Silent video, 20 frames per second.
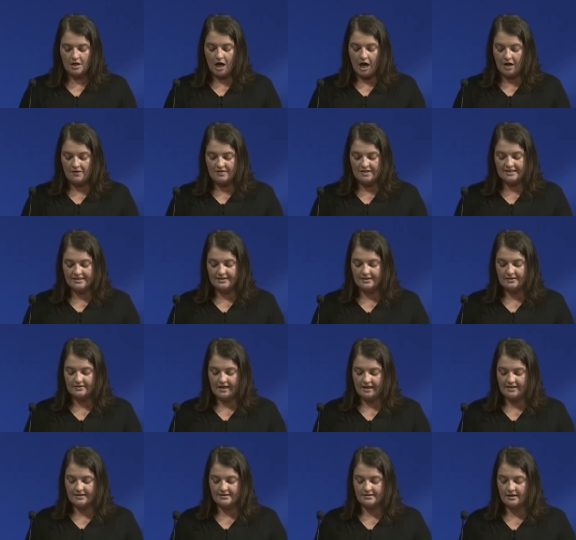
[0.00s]
Obviously,
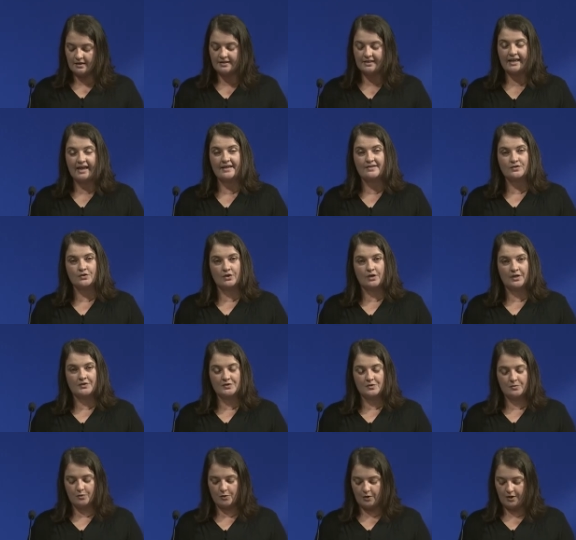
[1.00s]
that is not the case across
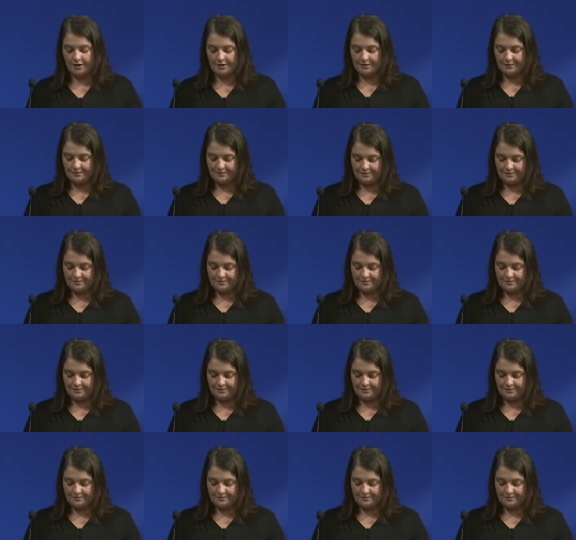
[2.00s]
the board.